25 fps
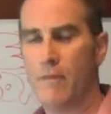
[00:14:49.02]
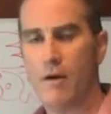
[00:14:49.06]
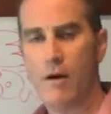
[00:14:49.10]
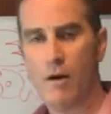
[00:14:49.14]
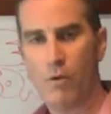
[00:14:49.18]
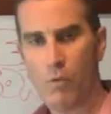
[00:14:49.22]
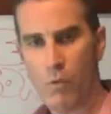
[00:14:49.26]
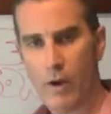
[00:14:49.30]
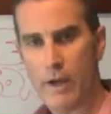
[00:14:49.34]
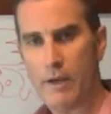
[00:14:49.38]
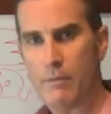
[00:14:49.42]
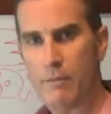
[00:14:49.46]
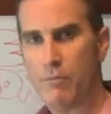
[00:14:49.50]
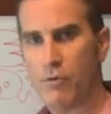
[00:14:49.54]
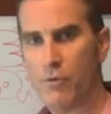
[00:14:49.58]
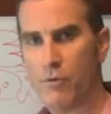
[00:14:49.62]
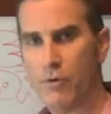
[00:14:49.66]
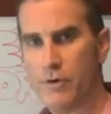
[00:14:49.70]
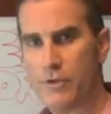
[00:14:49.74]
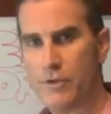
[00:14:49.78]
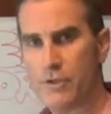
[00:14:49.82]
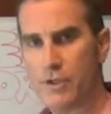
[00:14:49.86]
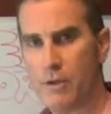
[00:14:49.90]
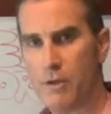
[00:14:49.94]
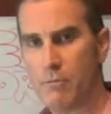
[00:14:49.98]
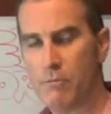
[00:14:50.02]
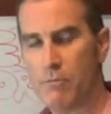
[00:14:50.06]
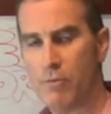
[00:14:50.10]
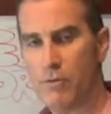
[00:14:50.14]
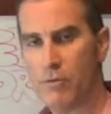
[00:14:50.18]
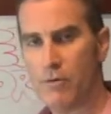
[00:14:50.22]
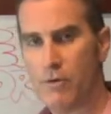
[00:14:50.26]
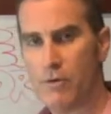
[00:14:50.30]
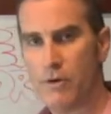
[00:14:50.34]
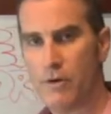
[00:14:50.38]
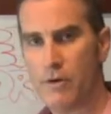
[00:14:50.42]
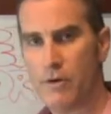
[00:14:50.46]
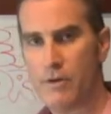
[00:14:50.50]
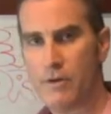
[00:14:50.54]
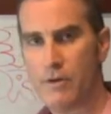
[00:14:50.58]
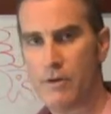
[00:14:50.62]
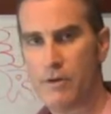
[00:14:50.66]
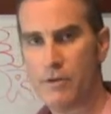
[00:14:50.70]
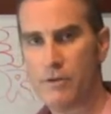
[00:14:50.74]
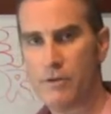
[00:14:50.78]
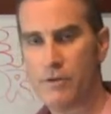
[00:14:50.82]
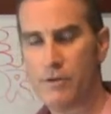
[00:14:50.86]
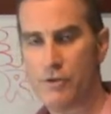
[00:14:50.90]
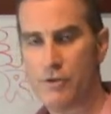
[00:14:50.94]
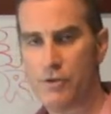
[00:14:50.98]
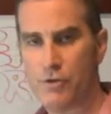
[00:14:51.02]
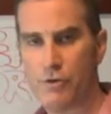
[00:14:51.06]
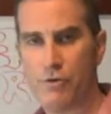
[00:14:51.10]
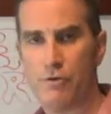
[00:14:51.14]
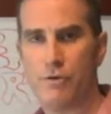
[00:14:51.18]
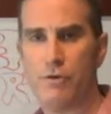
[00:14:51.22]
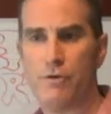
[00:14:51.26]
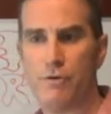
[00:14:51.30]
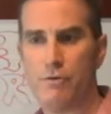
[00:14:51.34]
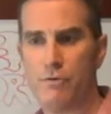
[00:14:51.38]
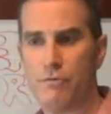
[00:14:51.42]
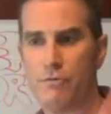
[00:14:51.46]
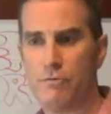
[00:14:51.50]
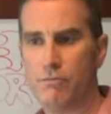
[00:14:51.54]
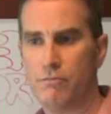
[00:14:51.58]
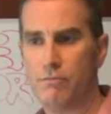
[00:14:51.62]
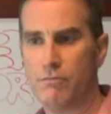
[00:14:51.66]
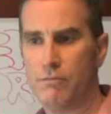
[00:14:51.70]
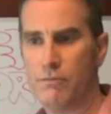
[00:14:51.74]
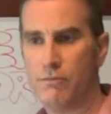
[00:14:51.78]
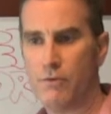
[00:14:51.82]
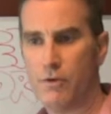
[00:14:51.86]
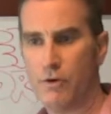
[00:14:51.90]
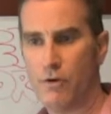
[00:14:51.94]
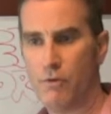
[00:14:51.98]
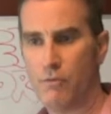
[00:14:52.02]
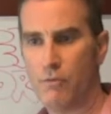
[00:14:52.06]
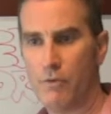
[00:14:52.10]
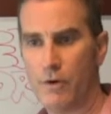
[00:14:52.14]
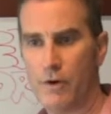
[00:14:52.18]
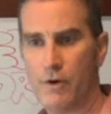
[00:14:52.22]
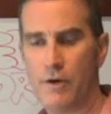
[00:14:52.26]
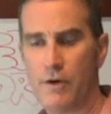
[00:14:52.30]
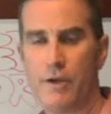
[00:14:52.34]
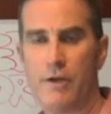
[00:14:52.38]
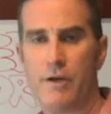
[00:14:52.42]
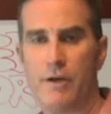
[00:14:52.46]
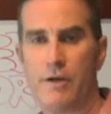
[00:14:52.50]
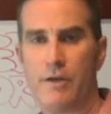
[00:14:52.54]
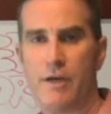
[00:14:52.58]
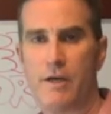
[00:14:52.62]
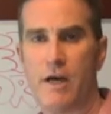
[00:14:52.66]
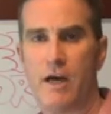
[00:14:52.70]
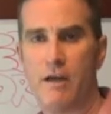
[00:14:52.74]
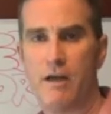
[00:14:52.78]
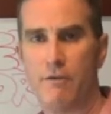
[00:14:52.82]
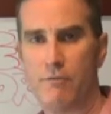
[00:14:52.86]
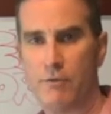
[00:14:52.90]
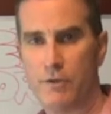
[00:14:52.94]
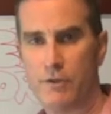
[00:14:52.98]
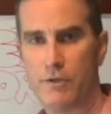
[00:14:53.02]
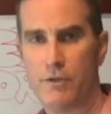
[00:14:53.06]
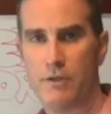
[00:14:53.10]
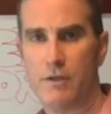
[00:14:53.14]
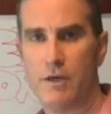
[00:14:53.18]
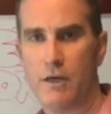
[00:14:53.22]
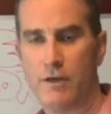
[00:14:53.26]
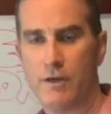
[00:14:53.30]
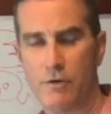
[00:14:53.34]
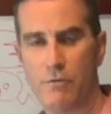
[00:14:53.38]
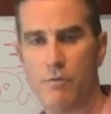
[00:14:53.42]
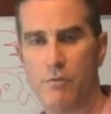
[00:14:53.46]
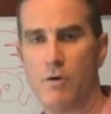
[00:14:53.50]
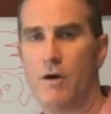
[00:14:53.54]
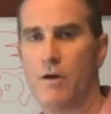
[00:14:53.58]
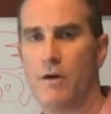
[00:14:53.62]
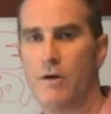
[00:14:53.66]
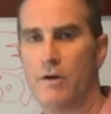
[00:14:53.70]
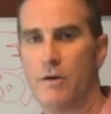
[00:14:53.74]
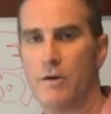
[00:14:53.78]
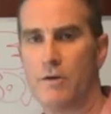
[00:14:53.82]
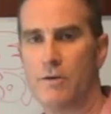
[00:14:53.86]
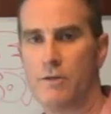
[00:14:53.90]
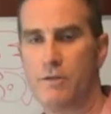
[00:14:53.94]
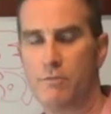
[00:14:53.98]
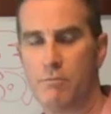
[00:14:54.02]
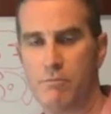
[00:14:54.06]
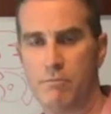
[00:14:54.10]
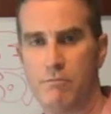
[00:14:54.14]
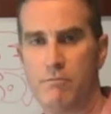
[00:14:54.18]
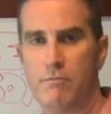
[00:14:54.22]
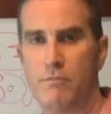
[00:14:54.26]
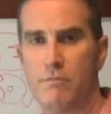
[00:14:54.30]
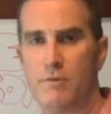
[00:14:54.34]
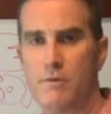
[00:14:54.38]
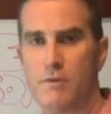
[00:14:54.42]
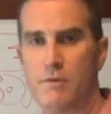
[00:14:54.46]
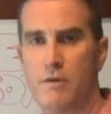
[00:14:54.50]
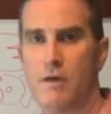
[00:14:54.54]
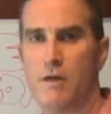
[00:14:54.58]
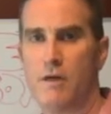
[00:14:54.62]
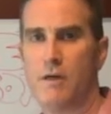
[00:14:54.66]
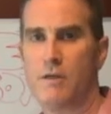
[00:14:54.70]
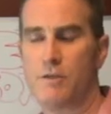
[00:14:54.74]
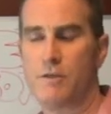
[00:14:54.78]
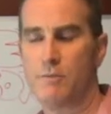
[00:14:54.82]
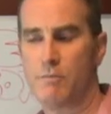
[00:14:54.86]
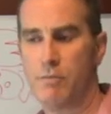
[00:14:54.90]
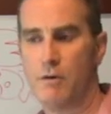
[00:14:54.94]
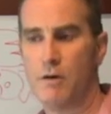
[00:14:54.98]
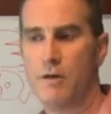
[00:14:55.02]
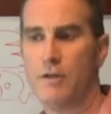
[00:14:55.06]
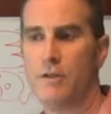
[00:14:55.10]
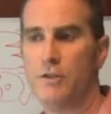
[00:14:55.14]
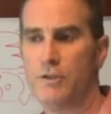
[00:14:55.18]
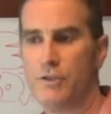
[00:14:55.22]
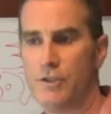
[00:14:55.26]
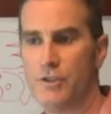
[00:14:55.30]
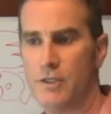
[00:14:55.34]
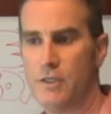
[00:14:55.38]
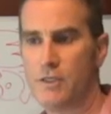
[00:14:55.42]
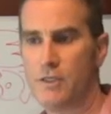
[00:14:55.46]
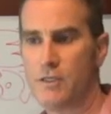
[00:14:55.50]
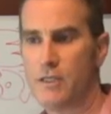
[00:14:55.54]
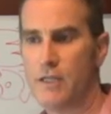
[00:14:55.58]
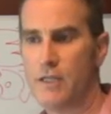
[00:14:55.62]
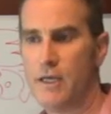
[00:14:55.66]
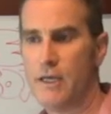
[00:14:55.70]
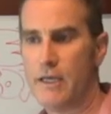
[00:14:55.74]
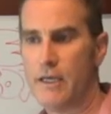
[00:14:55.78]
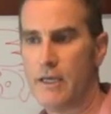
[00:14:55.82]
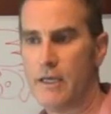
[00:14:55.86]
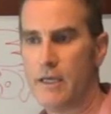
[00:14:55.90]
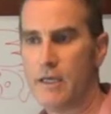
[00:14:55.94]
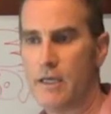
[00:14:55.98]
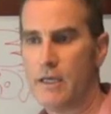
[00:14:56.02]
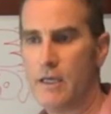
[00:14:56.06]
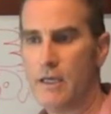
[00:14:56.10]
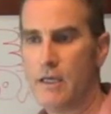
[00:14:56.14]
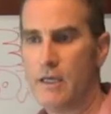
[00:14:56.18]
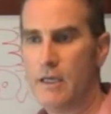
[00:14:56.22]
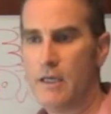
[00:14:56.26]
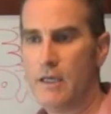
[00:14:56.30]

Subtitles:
whiteboards on board to show you, where you're going to dive, what the underwater topology is like.